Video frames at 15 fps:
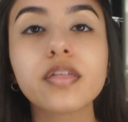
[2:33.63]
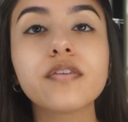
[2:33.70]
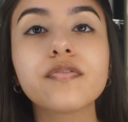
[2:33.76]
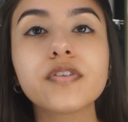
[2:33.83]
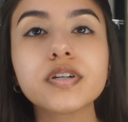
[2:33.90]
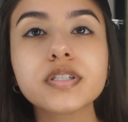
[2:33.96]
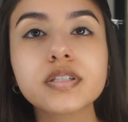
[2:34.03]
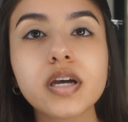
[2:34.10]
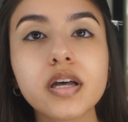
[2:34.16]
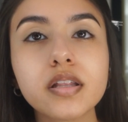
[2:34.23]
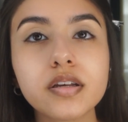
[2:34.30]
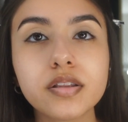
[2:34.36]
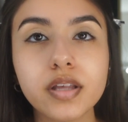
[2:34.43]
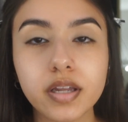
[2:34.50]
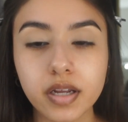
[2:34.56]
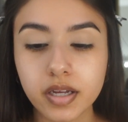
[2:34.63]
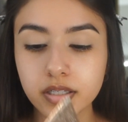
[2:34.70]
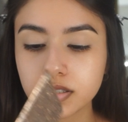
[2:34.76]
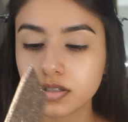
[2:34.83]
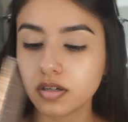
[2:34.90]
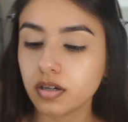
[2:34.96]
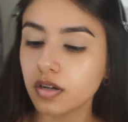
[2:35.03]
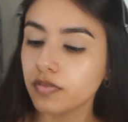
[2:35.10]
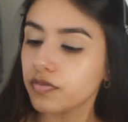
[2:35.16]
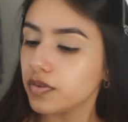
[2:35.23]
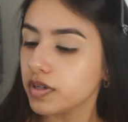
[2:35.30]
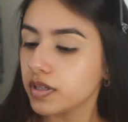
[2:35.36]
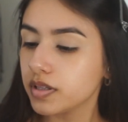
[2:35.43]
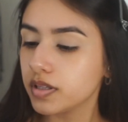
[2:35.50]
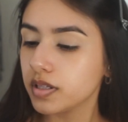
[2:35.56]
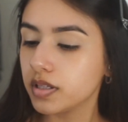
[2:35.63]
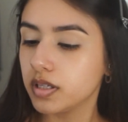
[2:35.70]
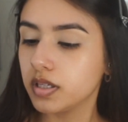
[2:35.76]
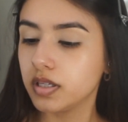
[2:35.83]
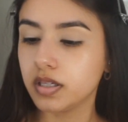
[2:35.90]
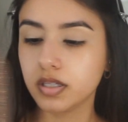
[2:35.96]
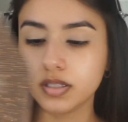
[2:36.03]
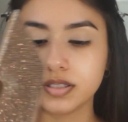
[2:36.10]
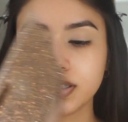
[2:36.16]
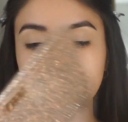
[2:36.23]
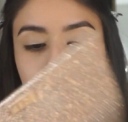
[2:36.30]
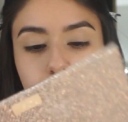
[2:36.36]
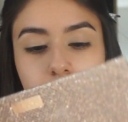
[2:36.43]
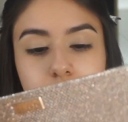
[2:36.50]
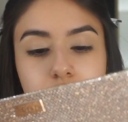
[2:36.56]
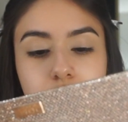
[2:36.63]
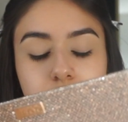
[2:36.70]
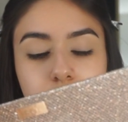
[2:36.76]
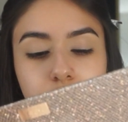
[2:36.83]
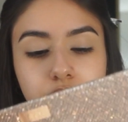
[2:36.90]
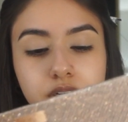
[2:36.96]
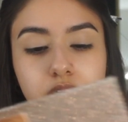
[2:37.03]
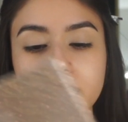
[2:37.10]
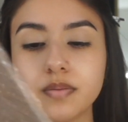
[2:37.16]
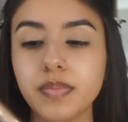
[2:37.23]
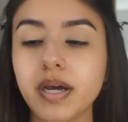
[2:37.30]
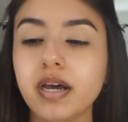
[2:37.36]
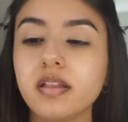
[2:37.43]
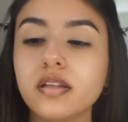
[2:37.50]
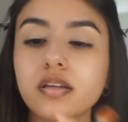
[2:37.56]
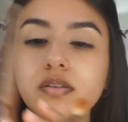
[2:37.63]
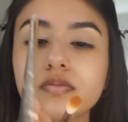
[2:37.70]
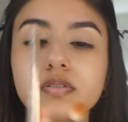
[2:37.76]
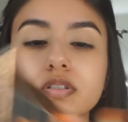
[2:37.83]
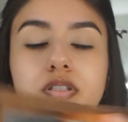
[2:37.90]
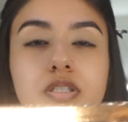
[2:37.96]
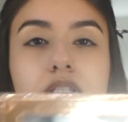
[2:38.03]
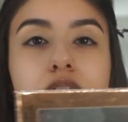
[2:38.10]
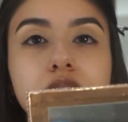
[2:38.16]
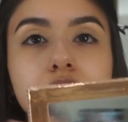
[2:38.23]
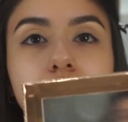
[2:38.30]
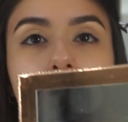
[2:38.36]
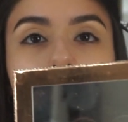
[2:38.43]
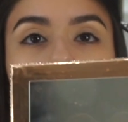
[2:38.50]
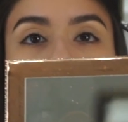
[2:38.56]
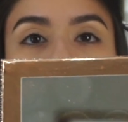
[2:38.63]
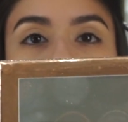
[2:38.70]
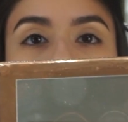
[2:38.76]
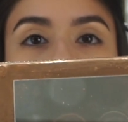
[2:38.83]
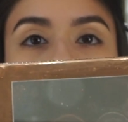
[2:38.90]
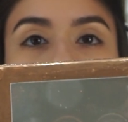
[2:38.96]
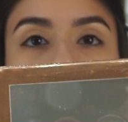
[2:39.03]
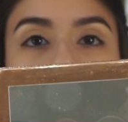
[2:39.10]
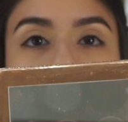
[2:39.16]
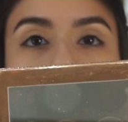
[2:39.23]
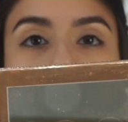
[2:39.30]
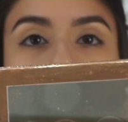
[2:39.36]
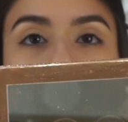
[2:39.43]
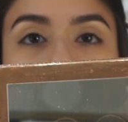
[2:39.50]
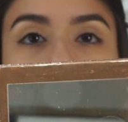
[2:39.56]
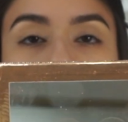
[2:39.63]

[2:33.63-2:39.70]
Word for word: The first color that I start off with is Necessary in the palette, which is this color right